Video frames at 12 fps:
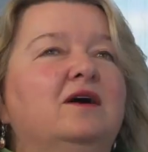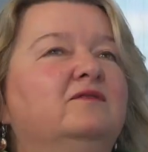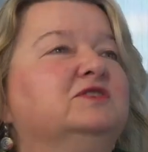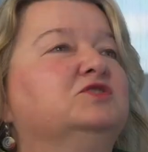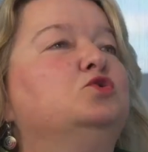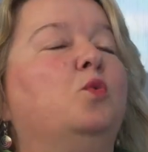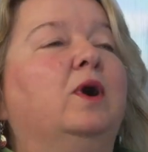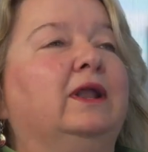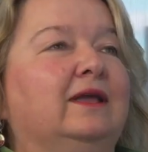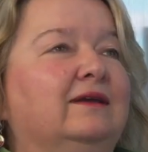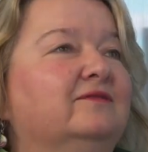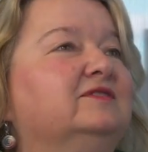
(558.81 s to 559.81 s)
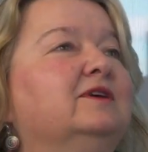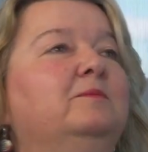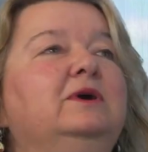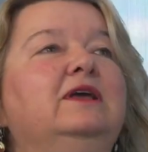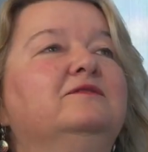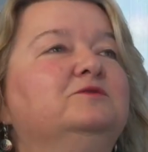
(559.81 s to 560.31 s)
love is 20. If
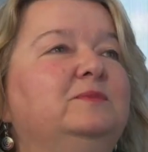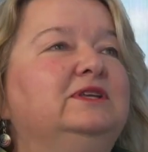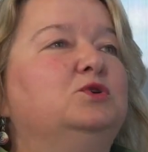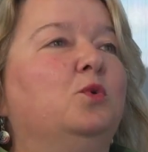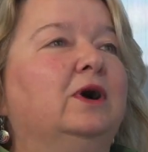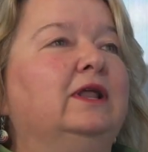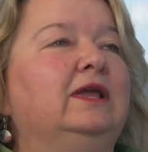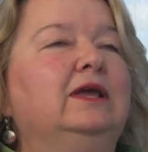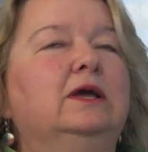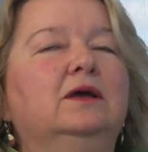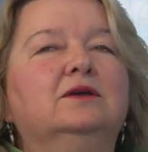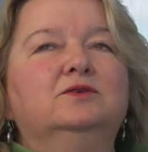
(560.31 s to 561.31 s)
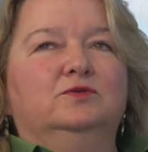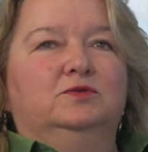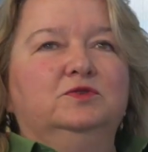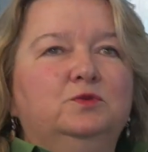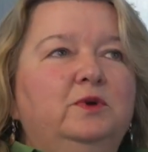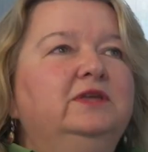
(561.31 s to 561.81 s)
someone gives me 20,
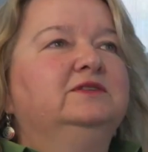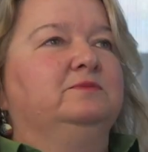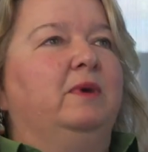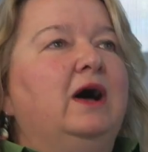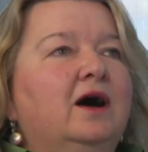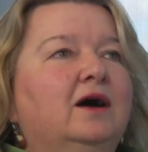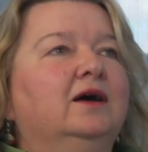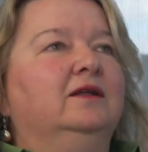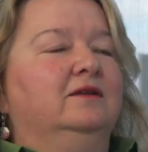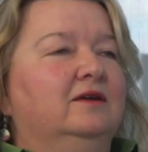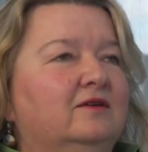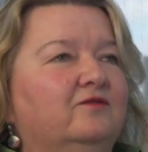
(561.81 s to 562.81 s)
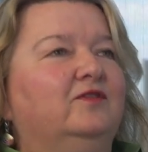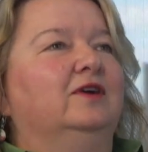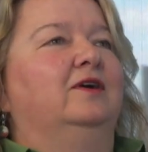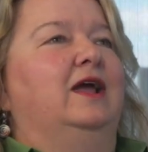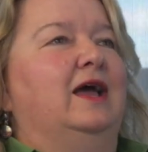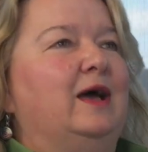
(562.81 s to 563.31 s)
sweet spot,
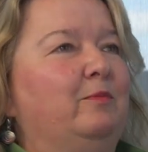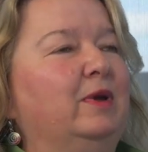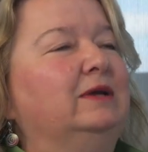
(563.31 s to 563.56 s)
very happy.